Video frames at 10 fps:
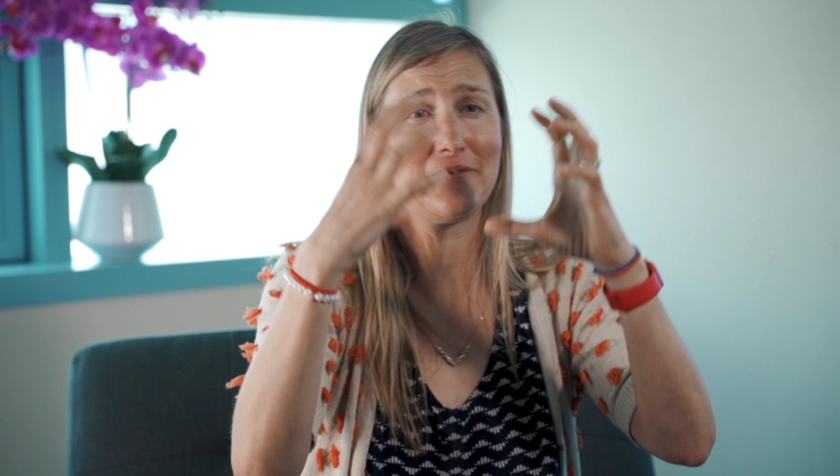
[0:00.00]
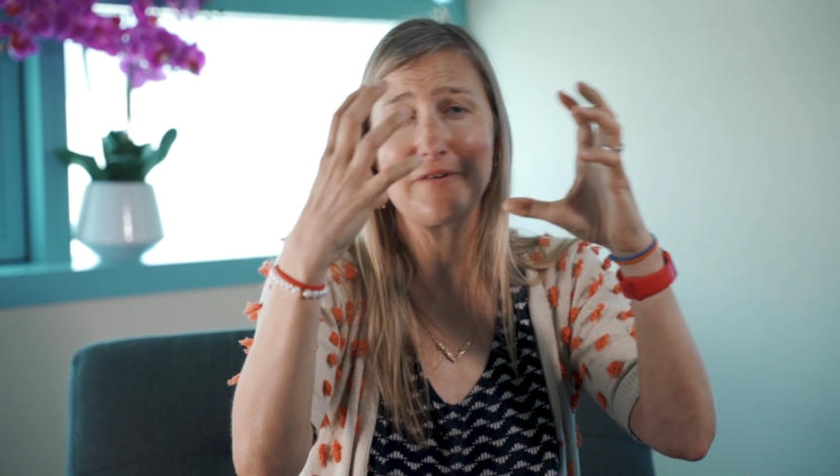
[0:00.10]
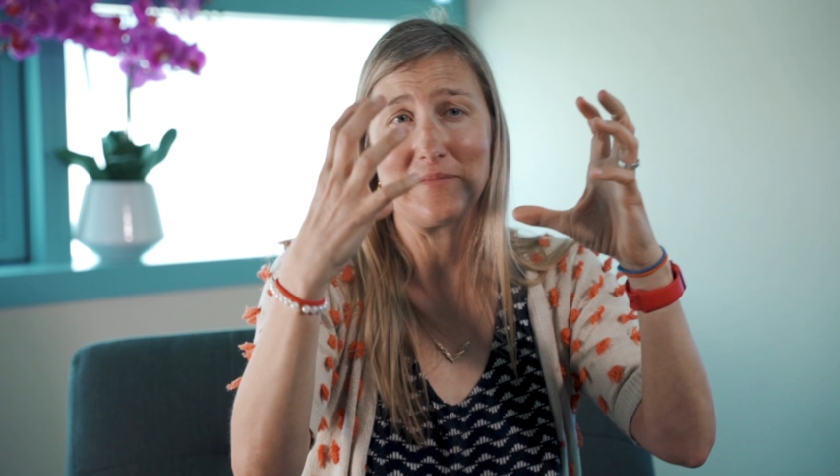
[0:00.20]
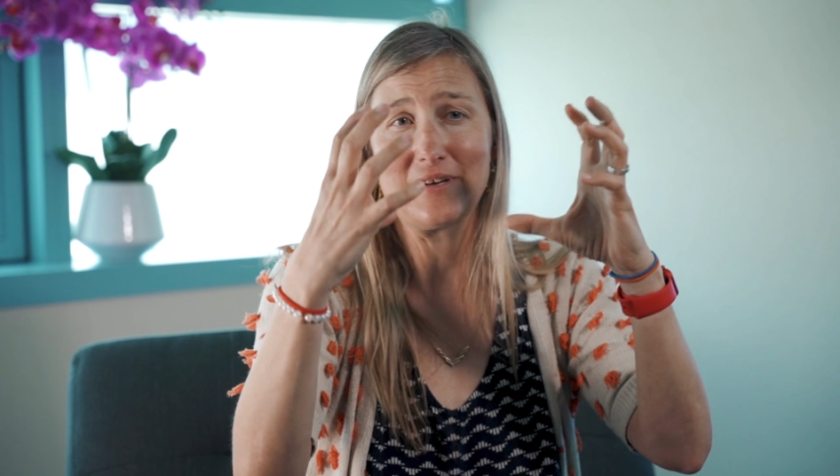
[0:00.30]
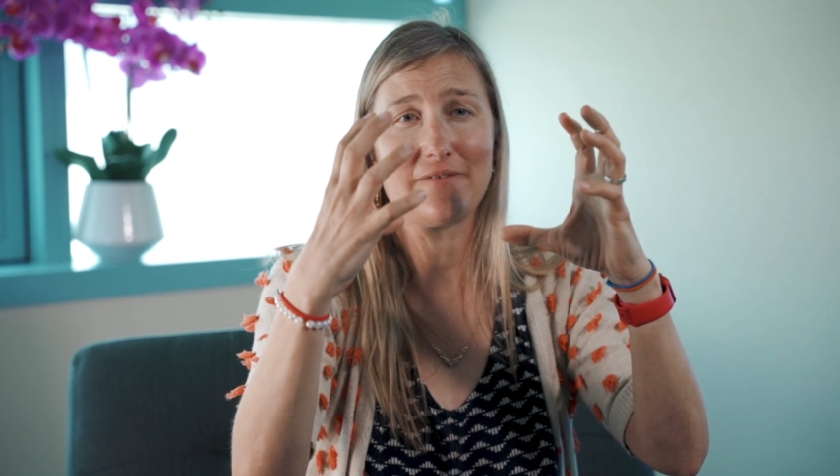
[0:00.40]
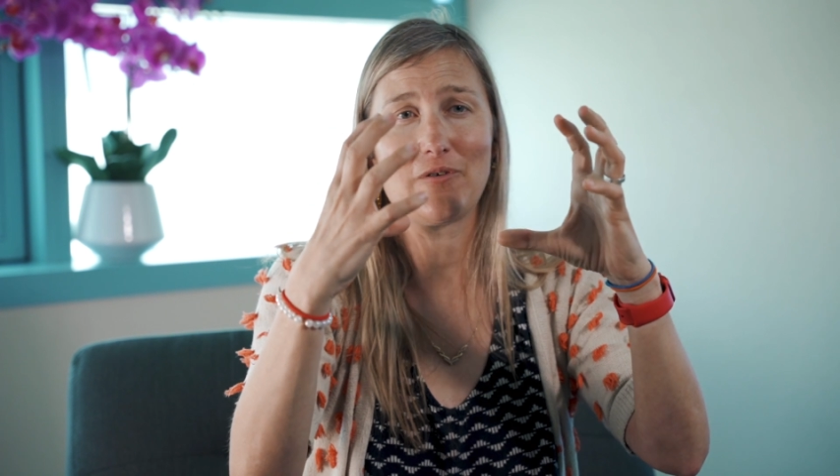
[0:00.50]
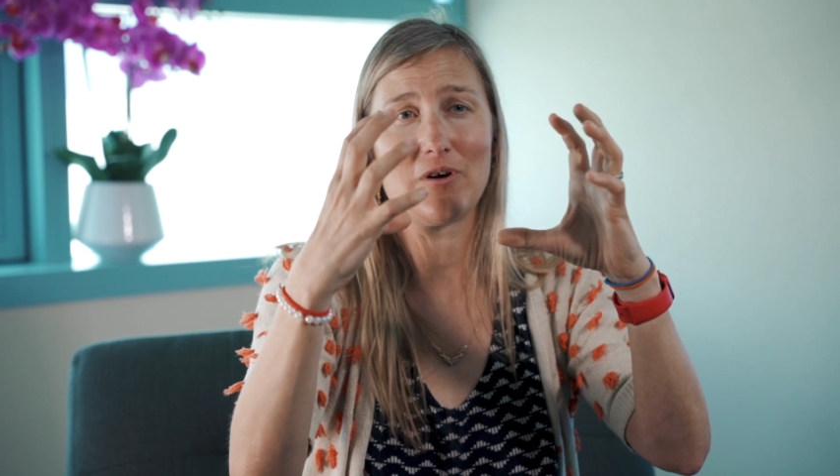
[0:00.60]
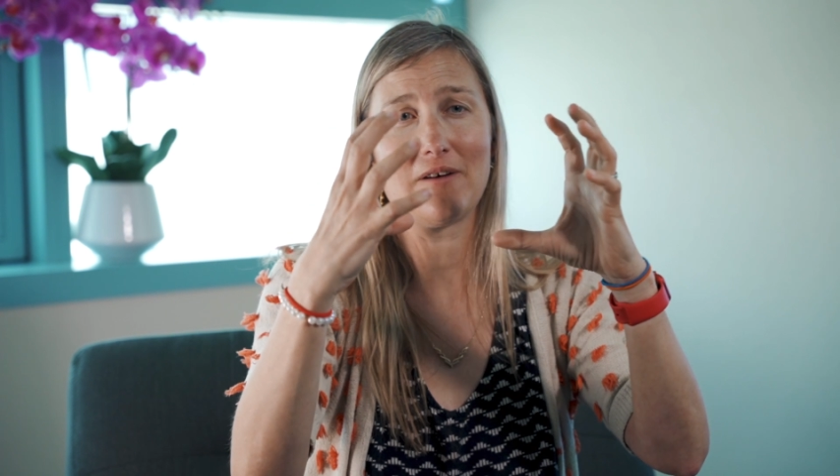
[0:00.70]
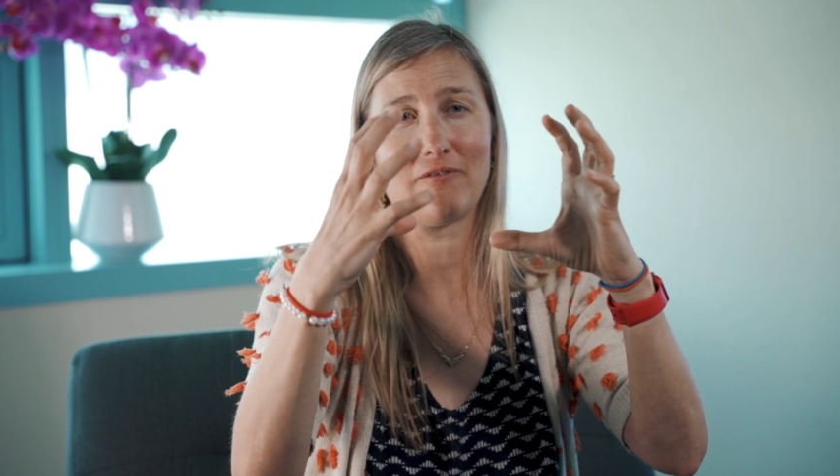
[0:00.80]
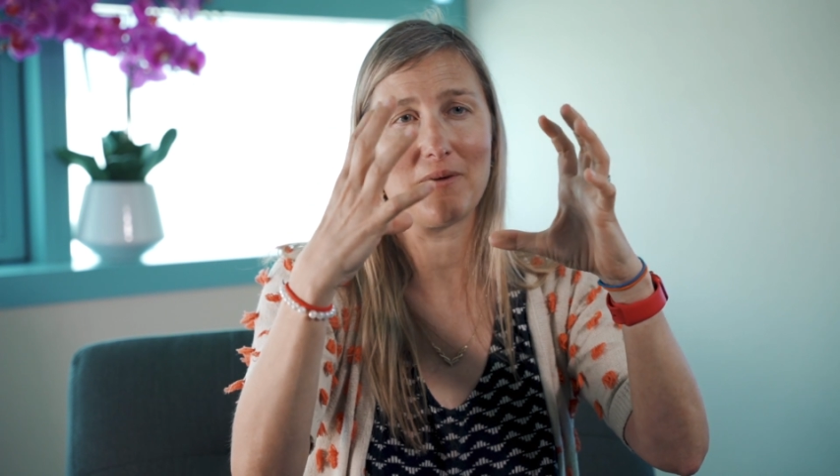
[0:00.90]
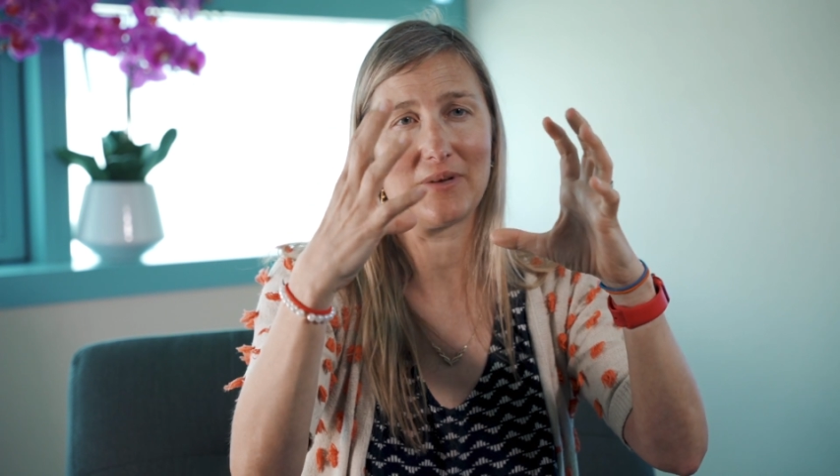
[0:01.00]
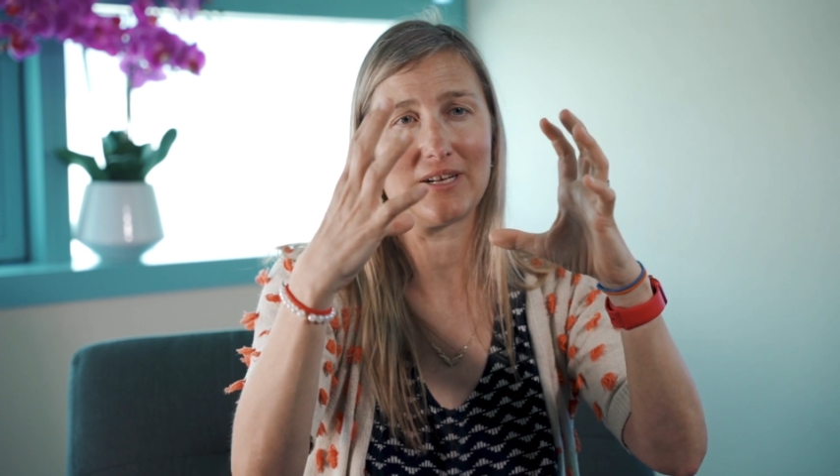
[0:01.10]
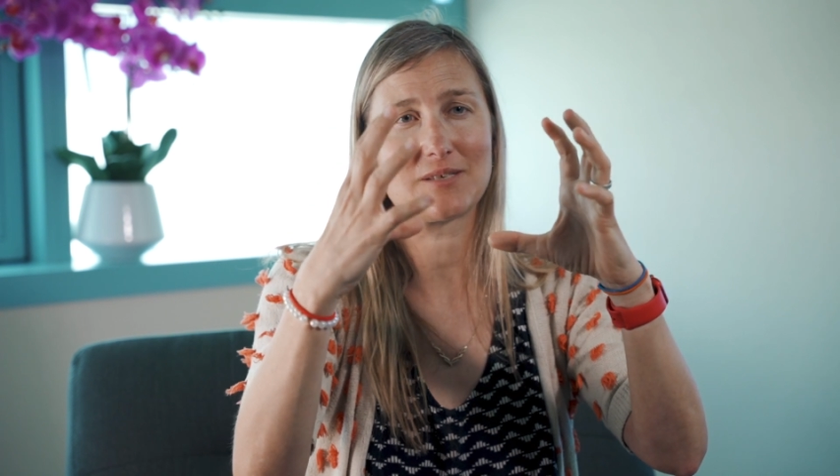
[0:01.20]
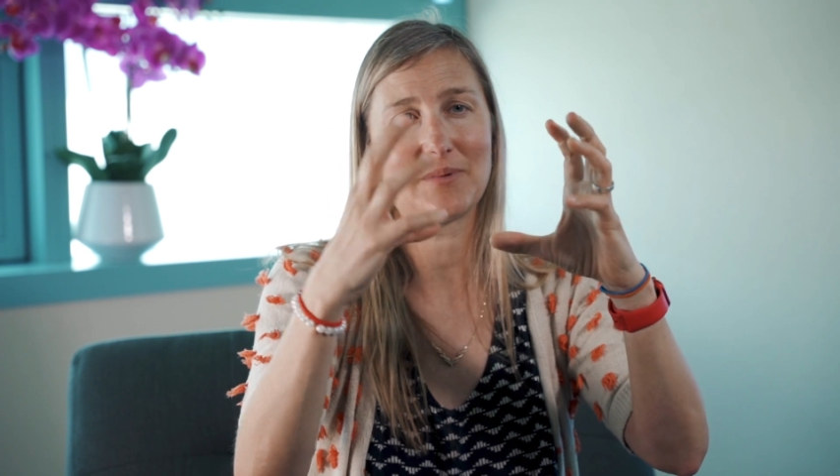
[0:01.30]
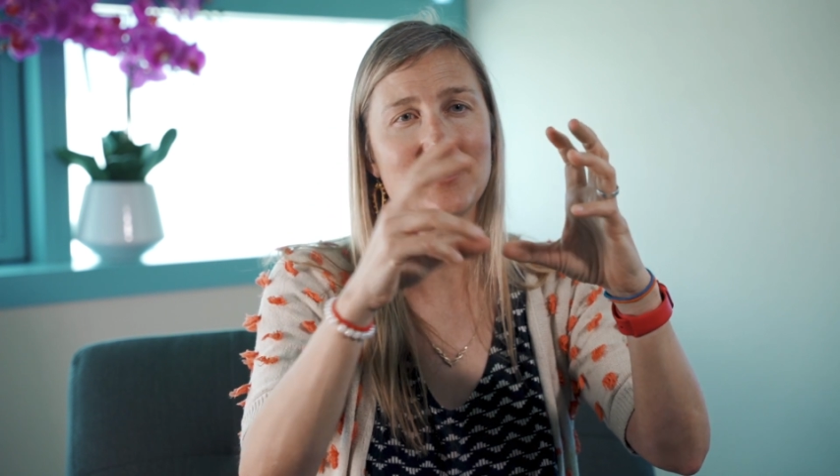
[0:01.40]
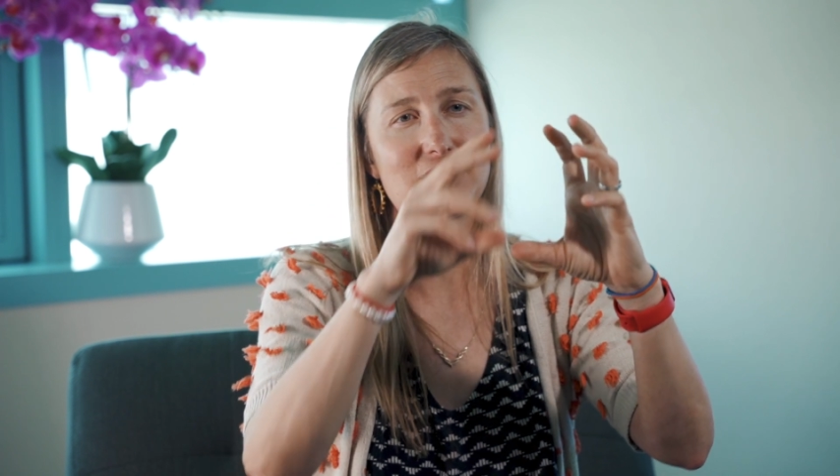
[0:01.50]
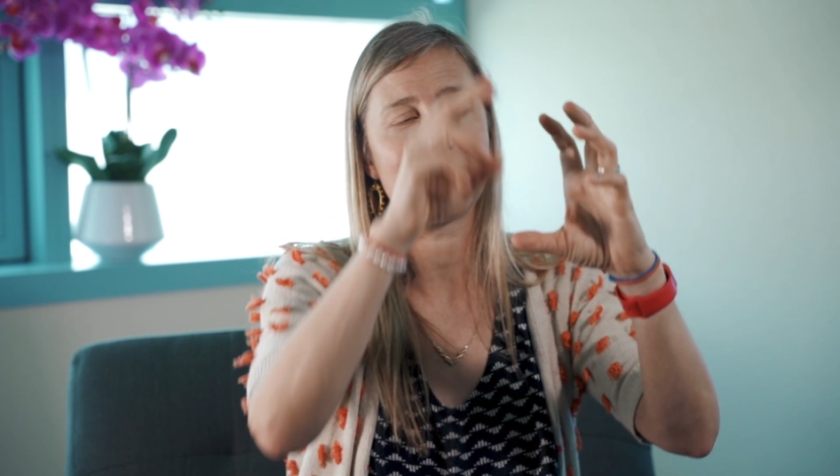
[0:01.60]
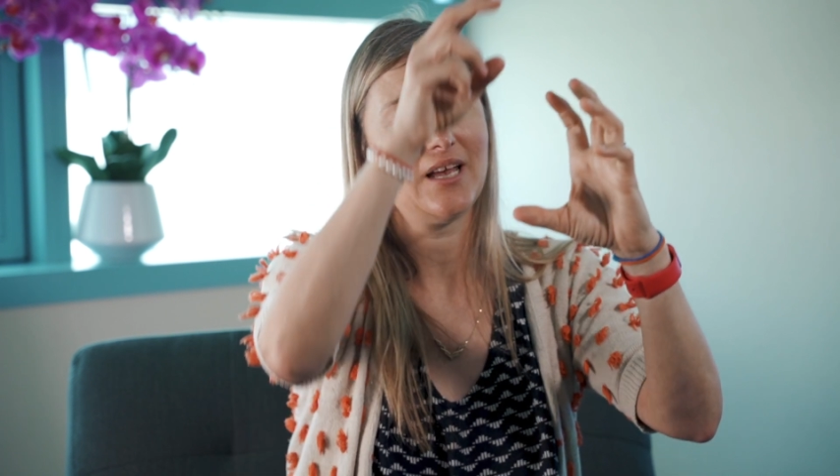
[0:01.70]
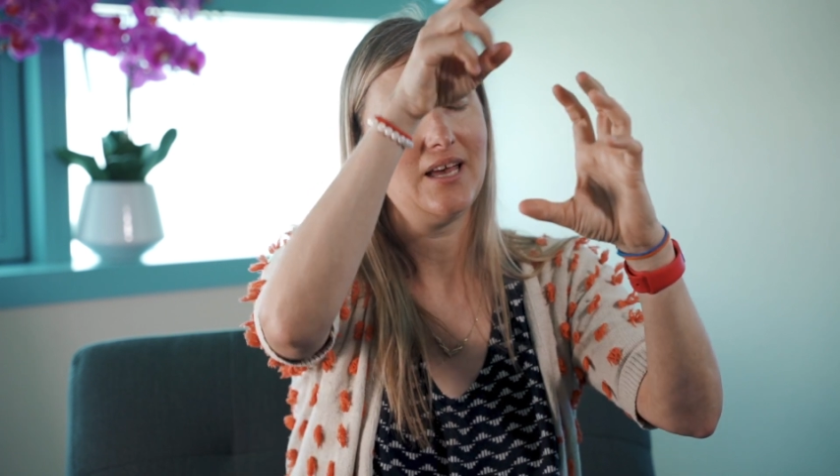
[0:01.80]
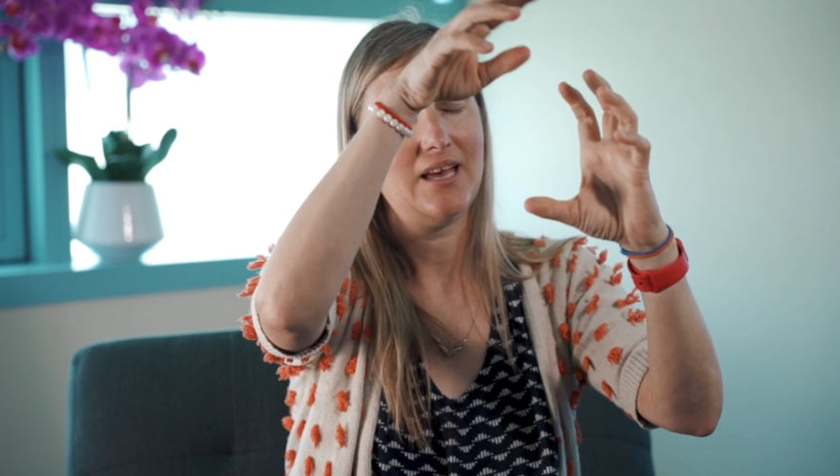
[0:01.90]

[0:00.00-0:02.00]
from an explosion,